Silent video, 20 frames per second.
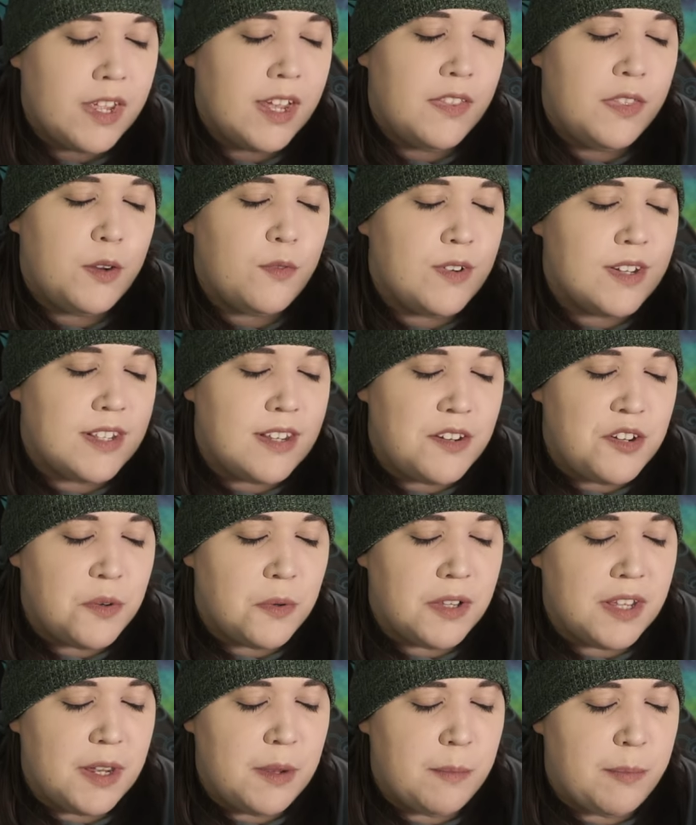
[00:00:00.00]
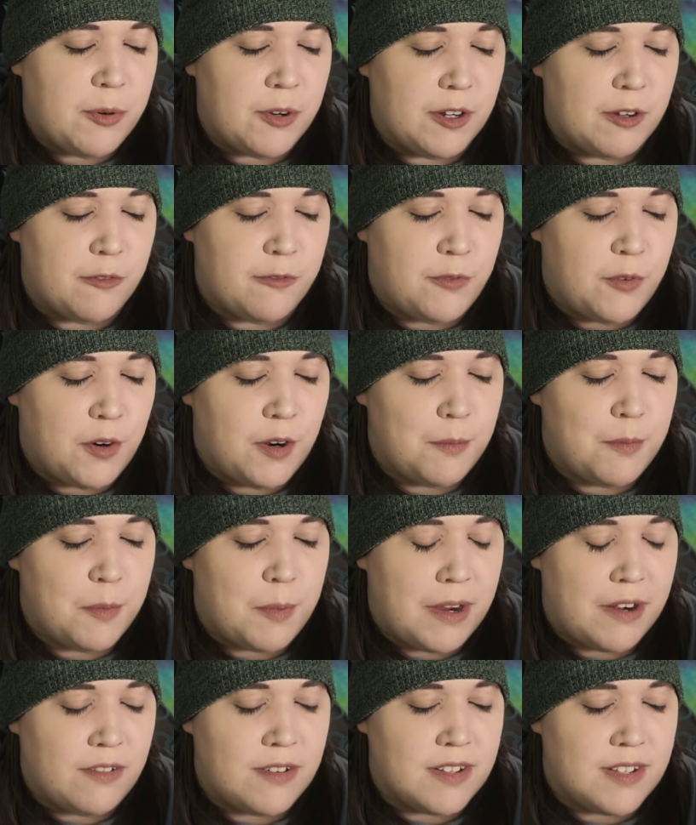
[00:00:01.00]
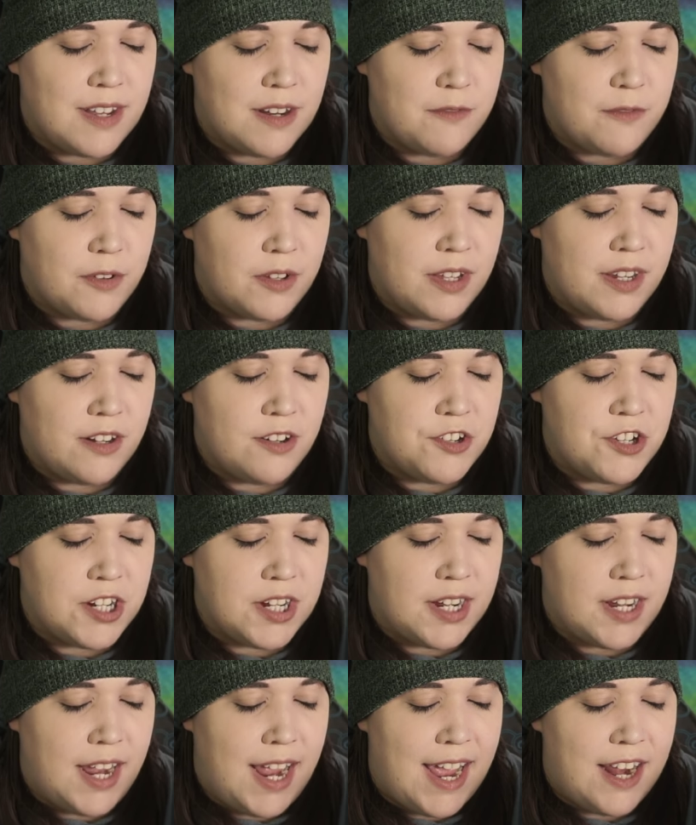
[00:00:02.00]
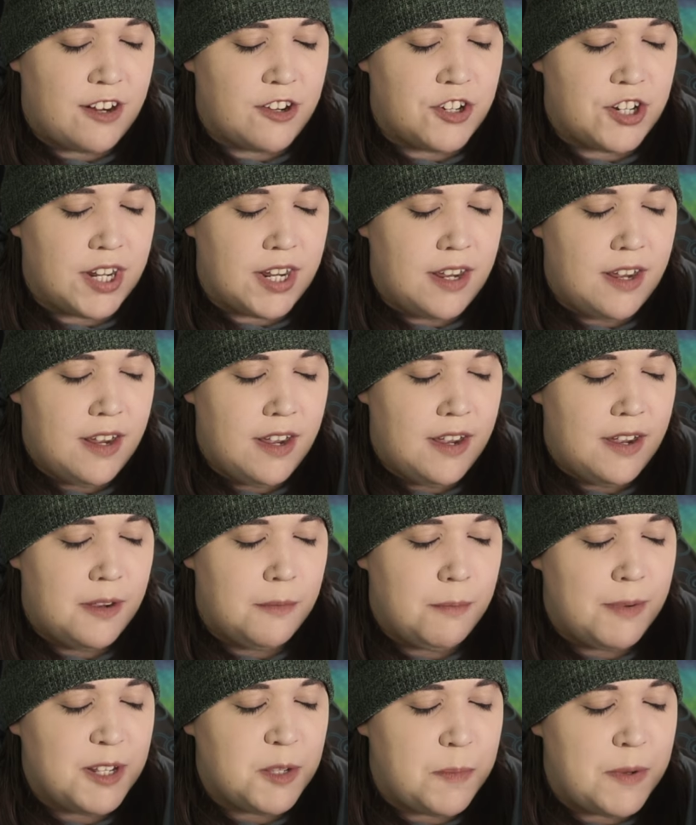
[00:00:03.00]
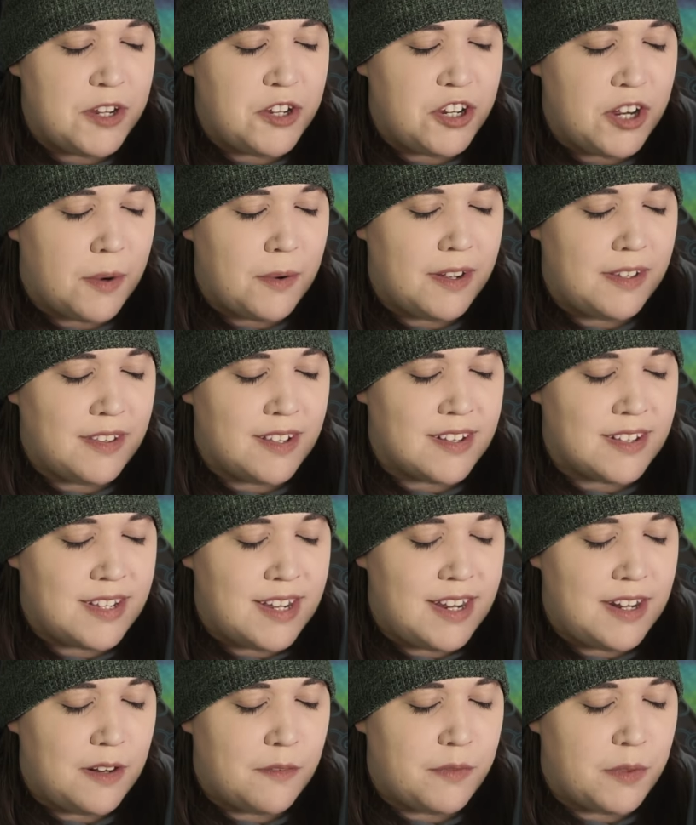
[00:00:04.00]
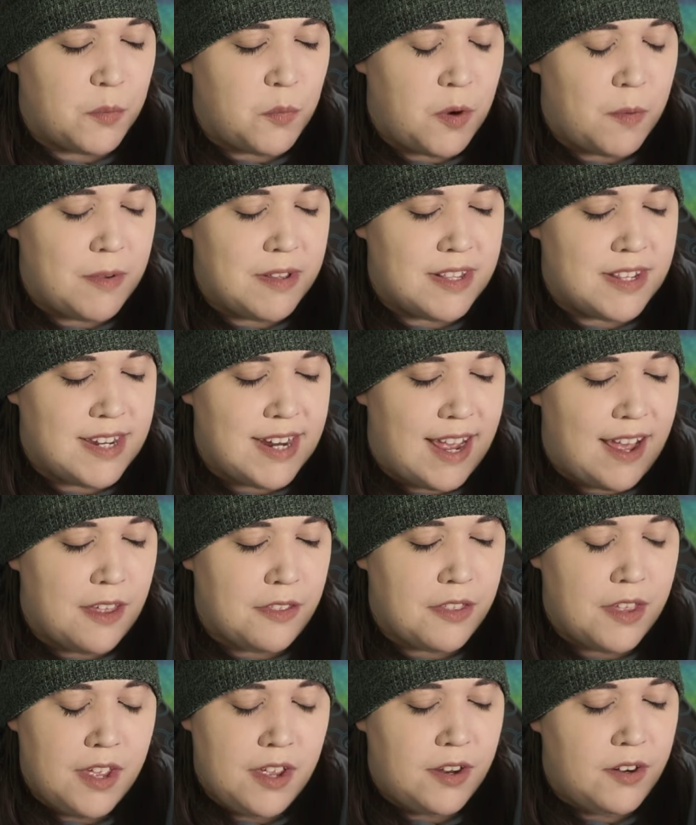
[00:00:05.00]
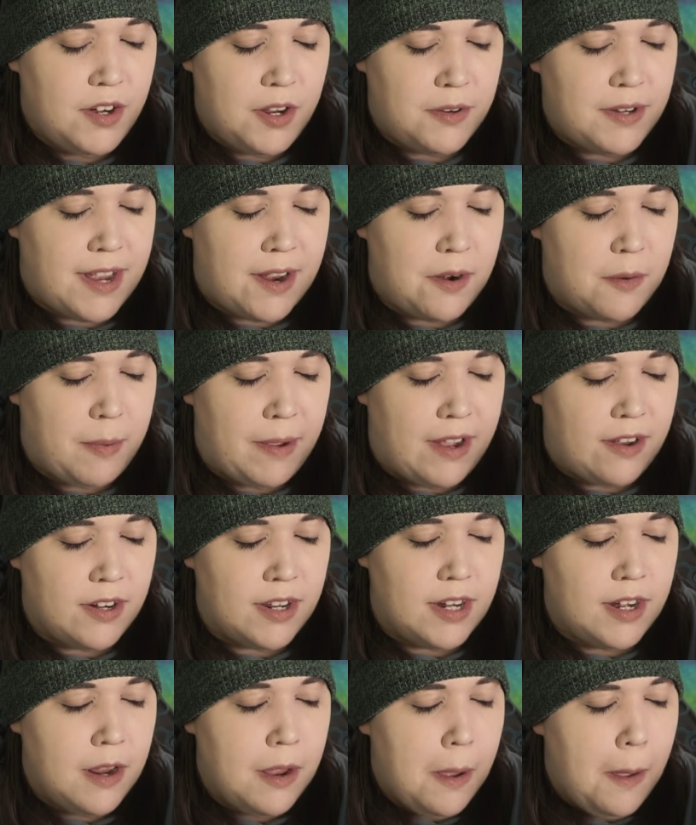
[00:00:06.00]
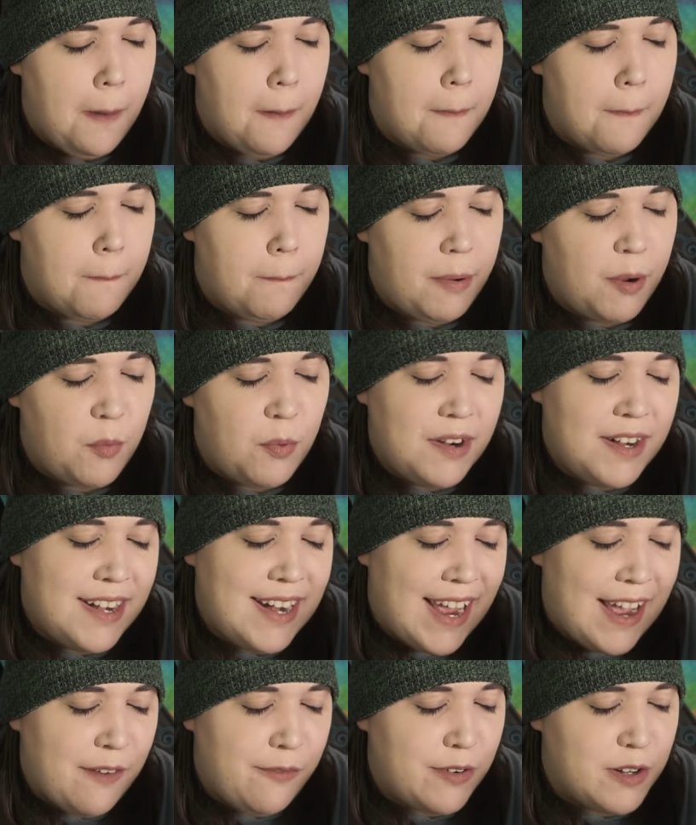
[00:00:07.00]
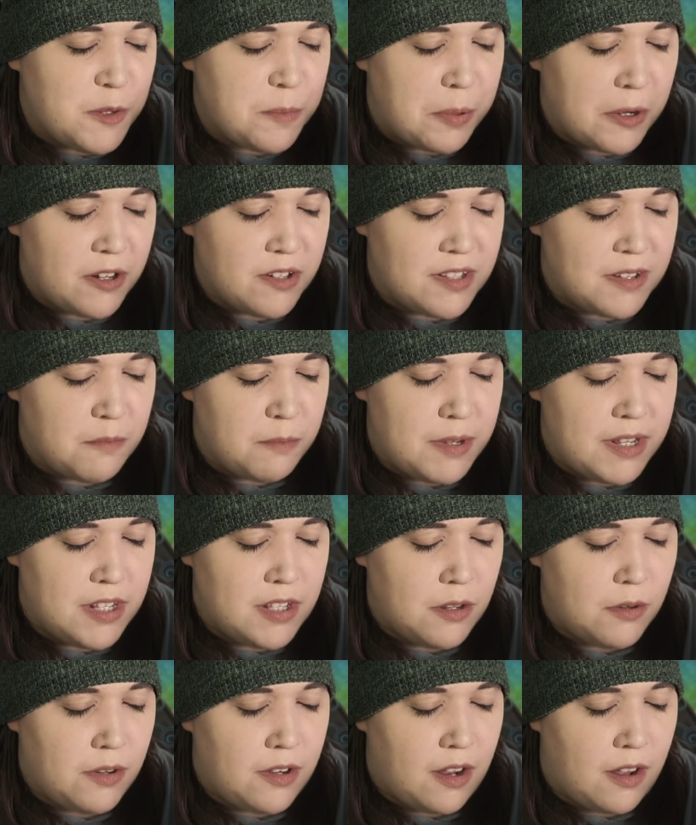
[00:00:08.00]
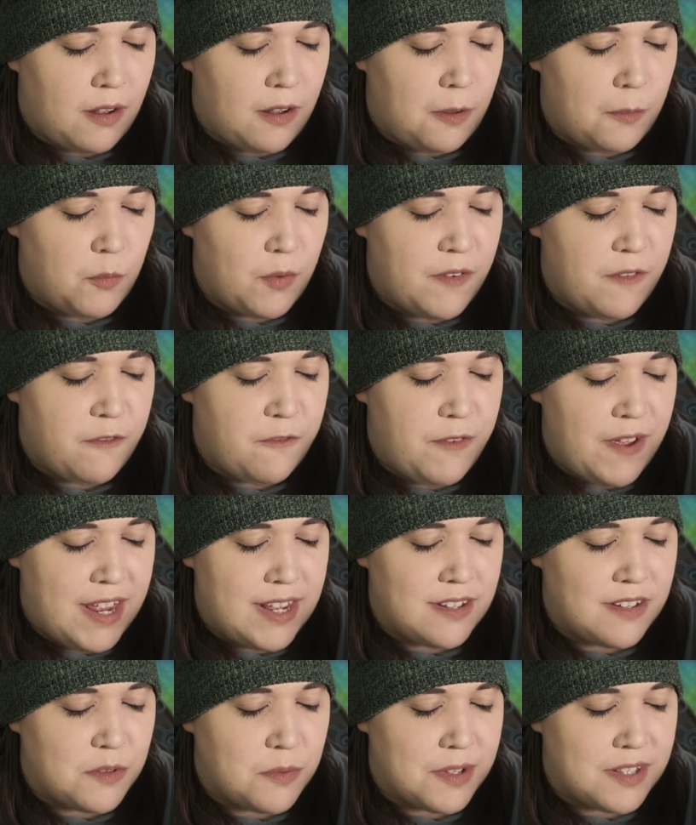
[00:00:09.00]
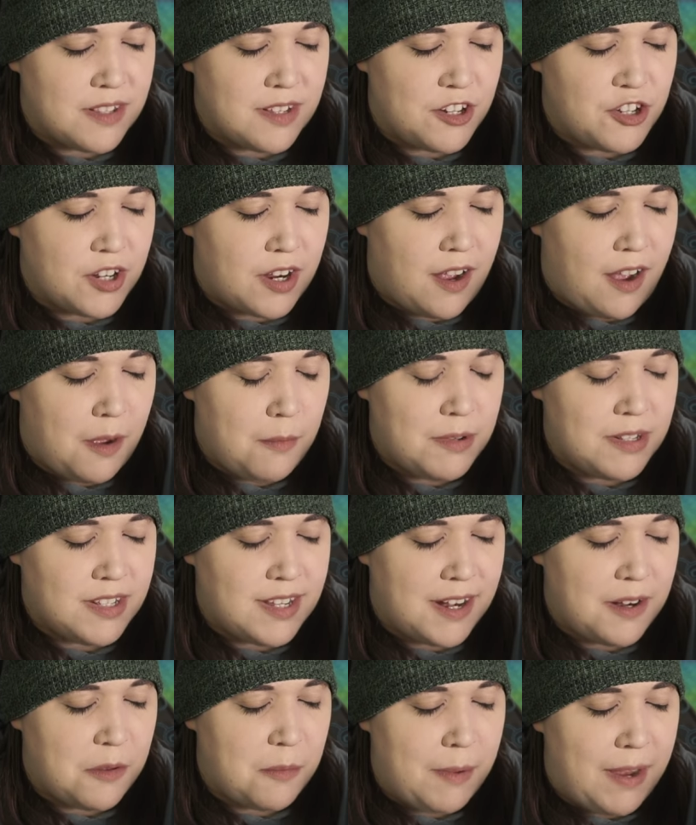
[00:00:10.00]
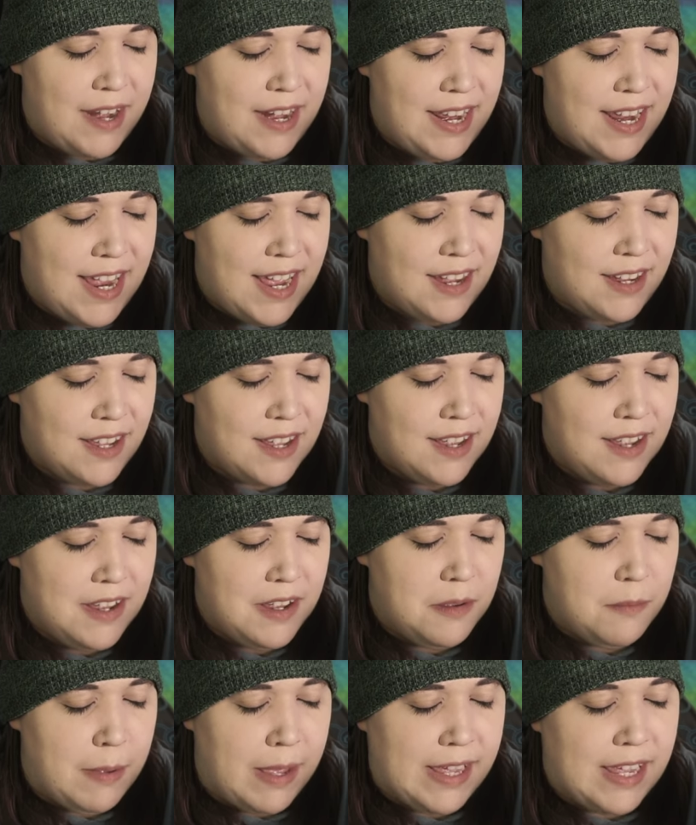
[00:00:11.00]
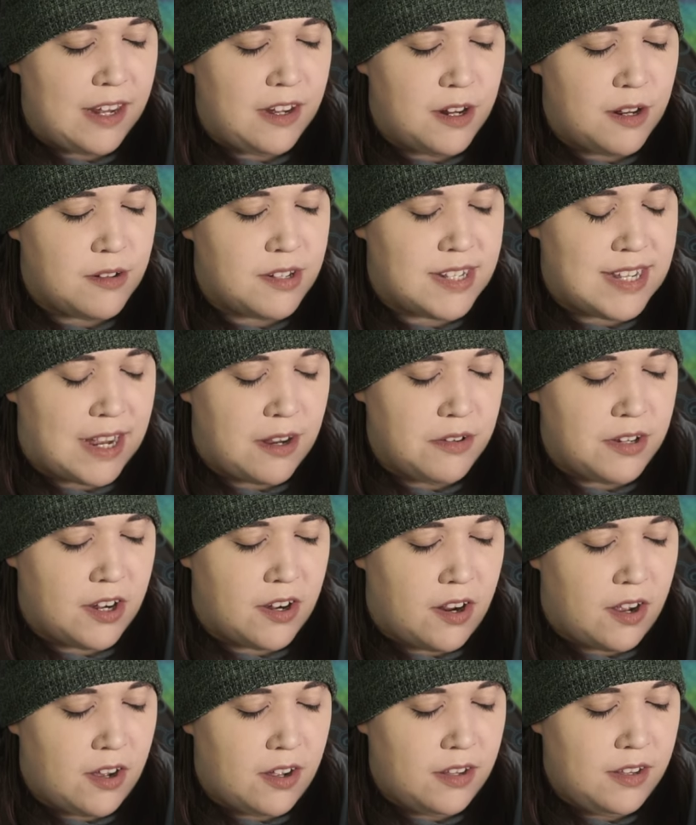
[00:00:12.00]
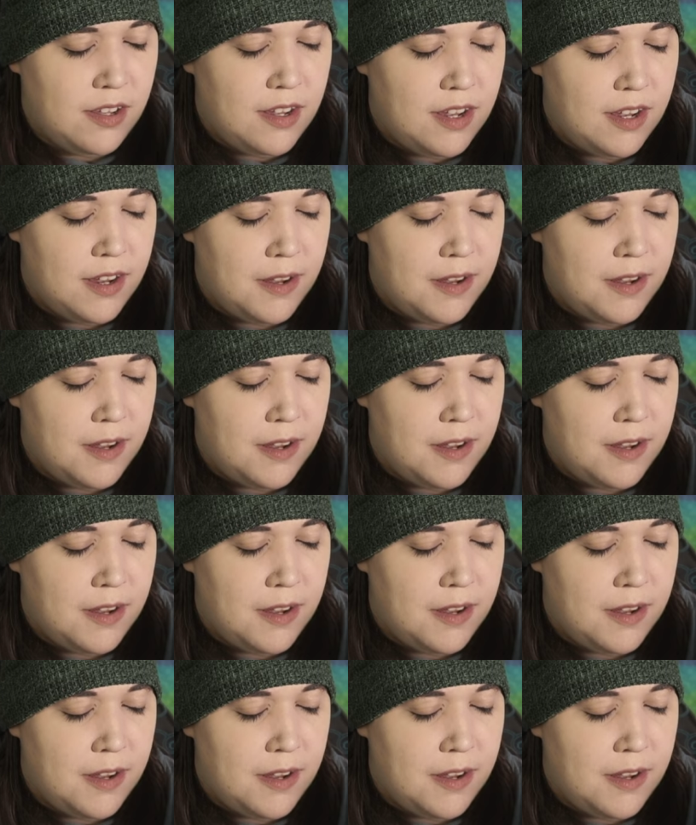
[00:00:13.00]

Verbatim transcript: The residual imprint formed by resentful energy, energy must be showing the scene of the woman's death, no doubt about it. But would an average person be so calm when faced with such a homicidal maniac, making no sound at all?